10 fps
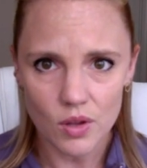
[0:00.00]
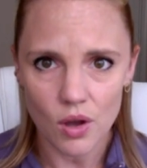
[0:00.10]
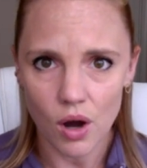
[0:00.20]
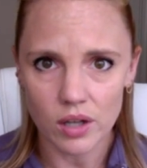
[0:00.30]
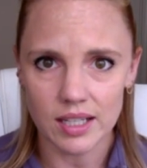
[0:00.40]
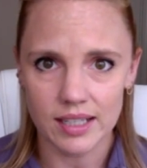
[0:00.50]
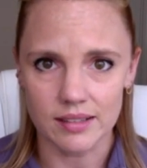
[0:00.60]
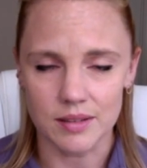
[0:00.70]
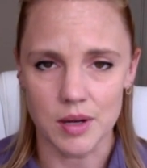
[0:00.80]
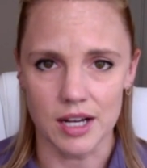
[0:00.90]

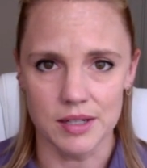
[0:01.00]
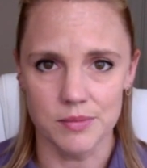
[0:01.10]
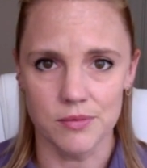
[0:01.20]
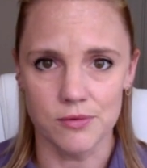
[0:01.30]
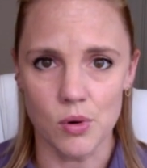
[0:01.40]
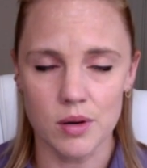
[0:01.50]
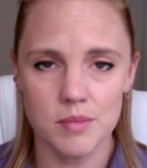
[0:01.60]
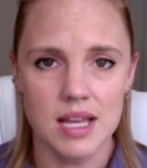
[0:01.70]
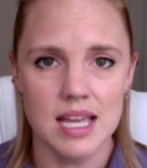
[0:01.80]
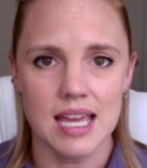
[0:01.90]
online form,
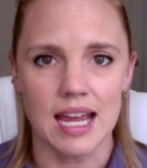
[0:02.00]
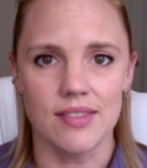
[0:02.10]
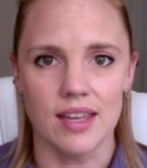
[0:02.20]
and